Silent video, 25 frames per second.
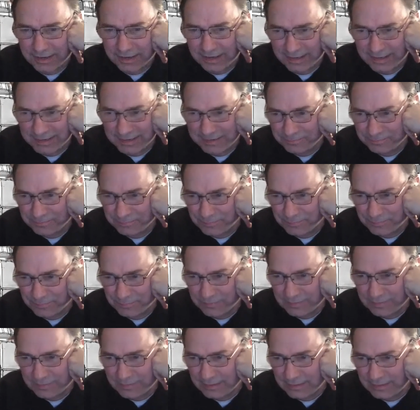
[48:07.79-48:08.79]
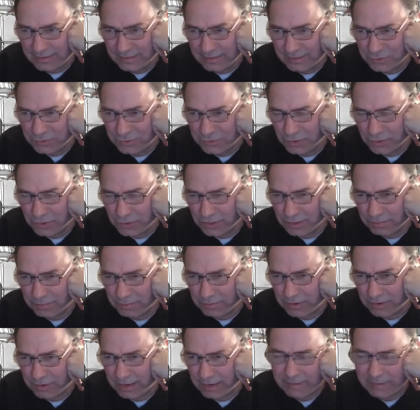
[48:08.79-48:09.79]

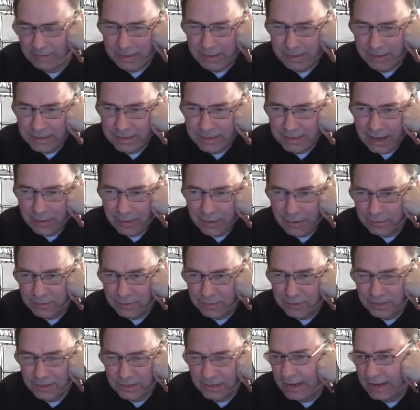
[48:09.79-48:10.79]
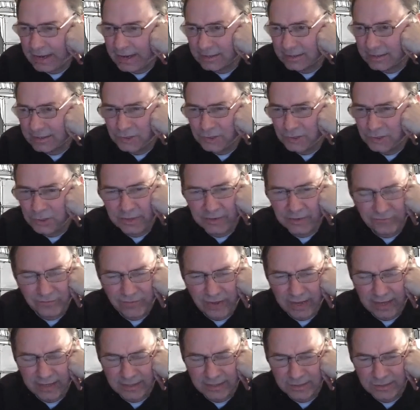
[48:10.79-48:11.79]
and maybe now I would know how to do it
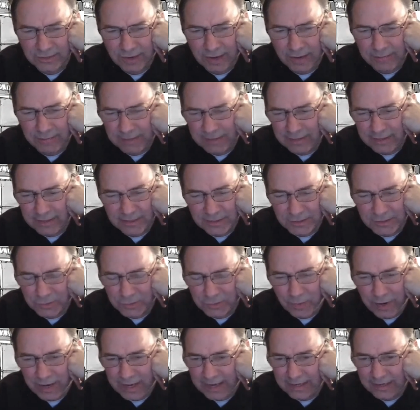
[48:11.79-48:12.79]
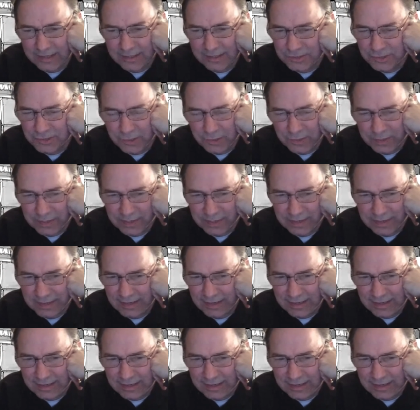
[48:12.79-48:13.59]
faster. I mean, there's a way to do it.